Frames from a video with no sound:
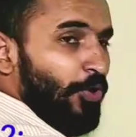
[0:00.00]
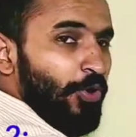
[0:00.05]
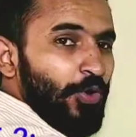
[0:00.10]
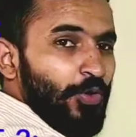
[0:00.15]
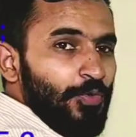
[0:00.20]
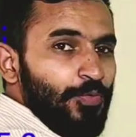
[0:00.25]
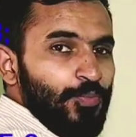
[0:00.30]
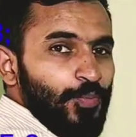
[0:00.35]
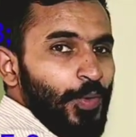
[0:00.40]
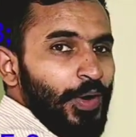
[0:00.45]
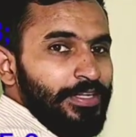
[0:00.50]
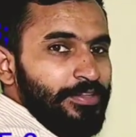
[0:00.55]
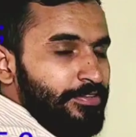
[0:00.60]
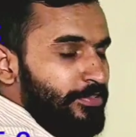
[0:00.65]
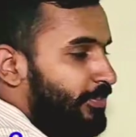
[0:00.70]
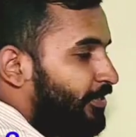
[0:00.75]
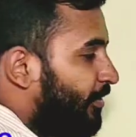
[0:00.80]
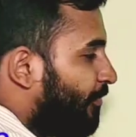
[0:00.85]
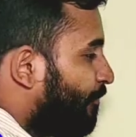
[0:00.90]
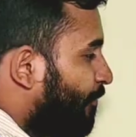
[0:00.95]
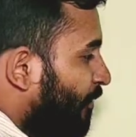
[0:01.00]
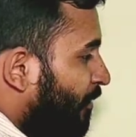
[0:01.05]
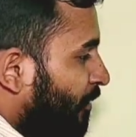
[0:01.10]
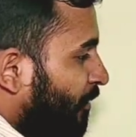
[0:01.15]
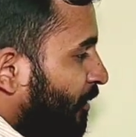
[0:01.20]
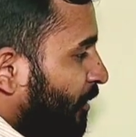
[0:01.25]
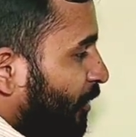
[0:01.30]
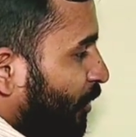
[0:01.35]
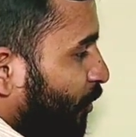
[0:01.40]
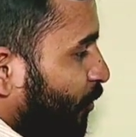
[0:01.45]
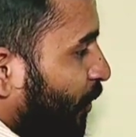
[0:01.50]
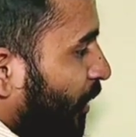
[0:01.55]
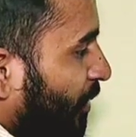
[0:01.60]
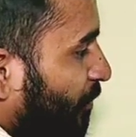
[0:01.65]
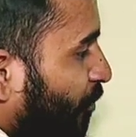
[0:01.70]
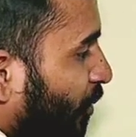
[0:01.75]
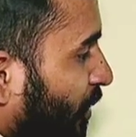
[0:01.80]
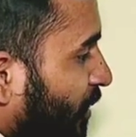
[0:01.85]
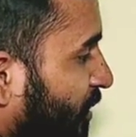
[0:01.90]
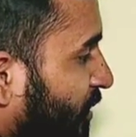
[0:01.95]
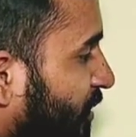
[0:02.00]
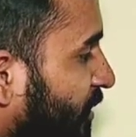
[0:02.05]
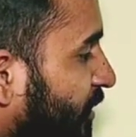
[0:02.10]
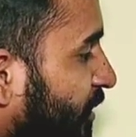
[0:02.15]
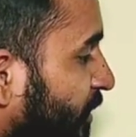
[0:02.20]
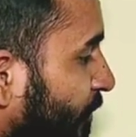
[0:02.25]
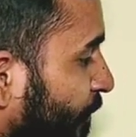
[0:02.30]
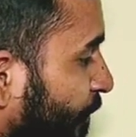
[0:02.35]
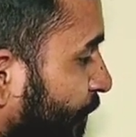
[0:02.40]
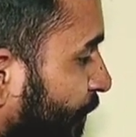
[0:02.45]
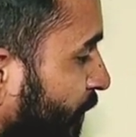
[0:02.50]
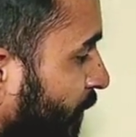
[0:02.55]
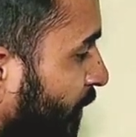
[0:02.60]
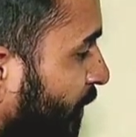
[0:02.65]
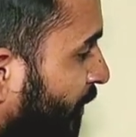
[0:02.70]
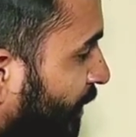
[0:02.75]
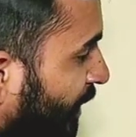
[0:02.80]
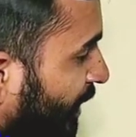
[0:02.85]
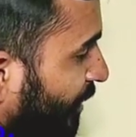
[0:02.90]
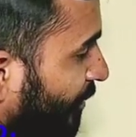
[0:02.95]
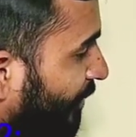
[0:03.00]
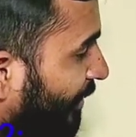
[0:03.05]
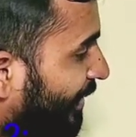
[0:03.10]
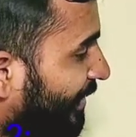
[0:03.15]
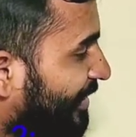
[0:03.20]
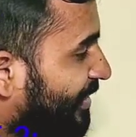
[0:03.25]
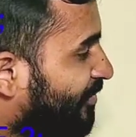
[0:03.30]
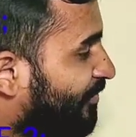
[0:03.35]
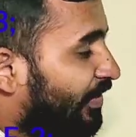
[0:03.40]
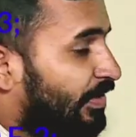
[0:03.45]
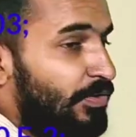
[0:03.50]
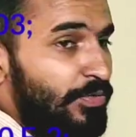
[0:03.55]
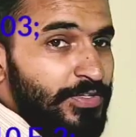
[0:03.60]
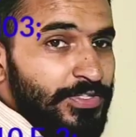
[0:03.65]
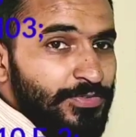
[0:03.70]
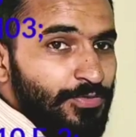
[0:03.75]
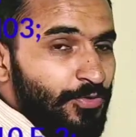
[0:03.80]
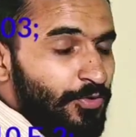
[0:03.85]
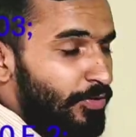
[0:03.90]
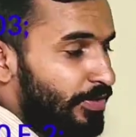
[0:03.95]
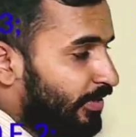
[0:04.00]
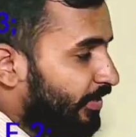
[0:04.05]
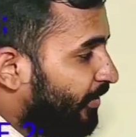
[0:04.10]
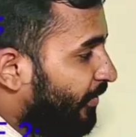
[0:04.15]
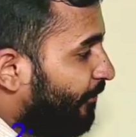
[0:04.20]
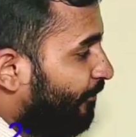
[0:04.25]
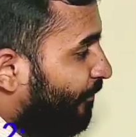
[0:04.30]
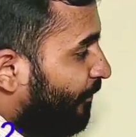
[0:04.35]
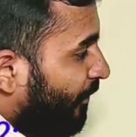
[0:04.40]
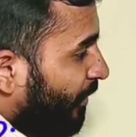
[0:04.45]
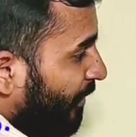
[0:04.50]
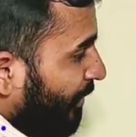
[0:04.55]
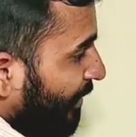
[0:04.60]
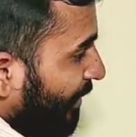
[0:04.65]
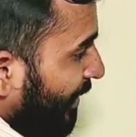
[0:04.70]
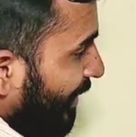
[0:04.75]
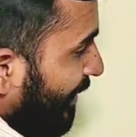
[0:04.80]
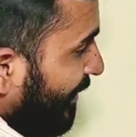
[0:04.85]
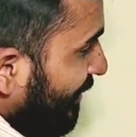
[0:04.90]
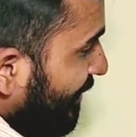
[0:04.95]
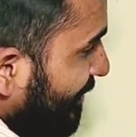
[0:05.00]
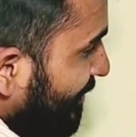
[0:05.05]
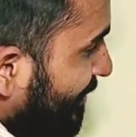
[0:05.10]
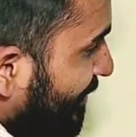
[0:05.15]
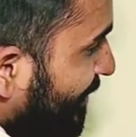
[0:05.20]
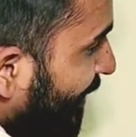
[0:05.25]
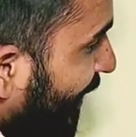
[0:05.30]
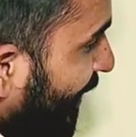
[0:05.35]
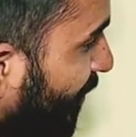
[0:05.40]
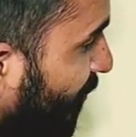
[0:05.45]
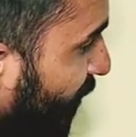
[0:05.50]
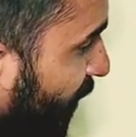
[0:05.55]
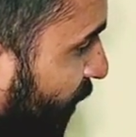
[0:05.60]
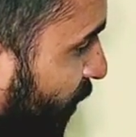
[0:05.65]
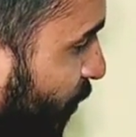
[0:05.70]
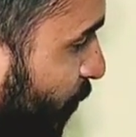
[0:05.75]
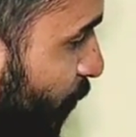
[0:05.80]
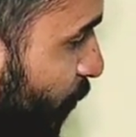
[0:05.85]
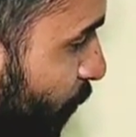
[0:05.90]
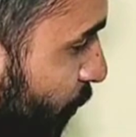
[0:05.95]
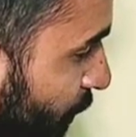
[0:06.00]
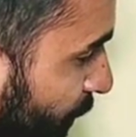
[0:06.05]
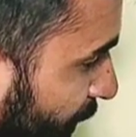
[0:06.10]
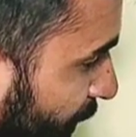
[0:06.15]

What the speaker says: of 0.3. So at 0.3 our x value is 40 and z value